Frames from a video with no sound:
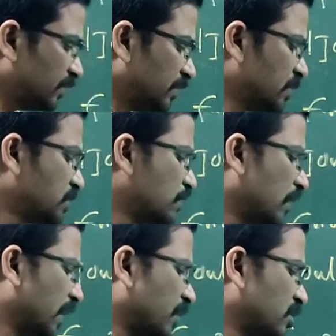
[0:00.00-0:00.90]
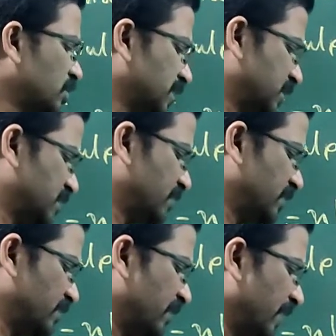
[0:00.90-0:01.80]
These two are constants,
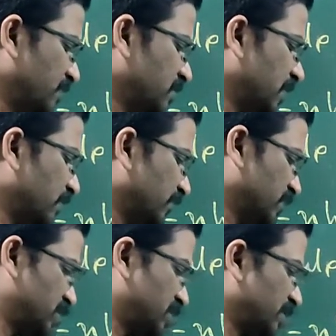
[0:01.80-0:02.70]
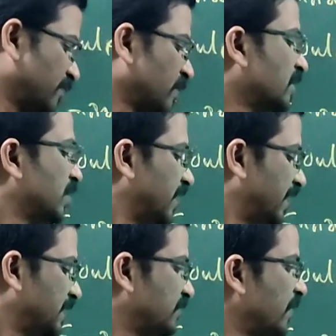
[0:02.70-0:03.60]
these values are fixed.
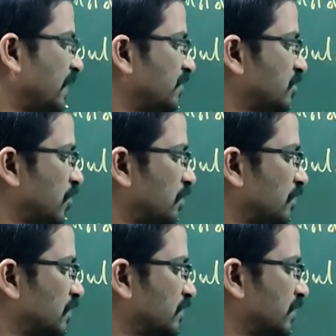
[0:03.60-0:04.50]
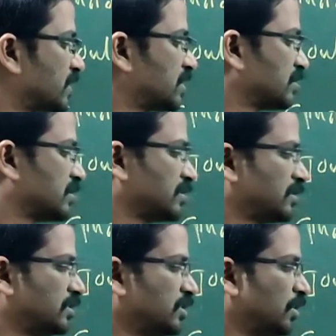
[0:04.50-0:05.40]
H value is always fixed,
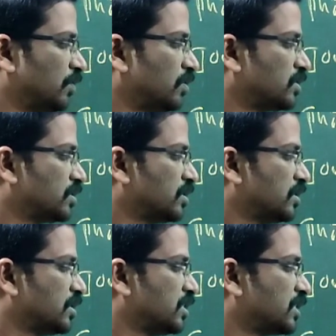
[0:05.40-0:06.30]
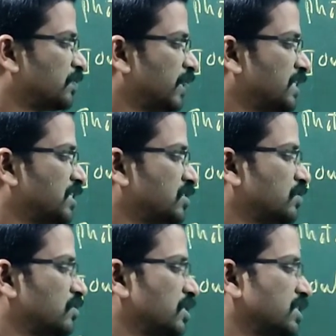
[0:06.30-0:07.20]
joules
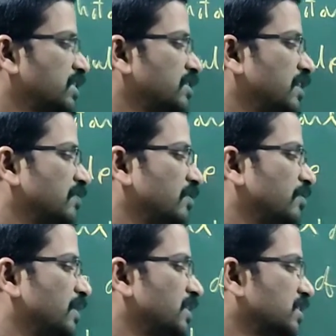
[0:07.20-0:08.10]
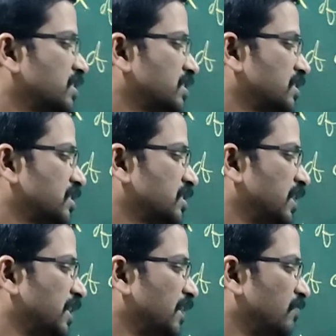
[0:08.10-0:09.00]
6.626 into 10 to the power of minus
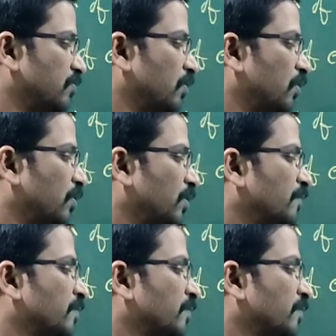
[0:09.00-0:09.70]
34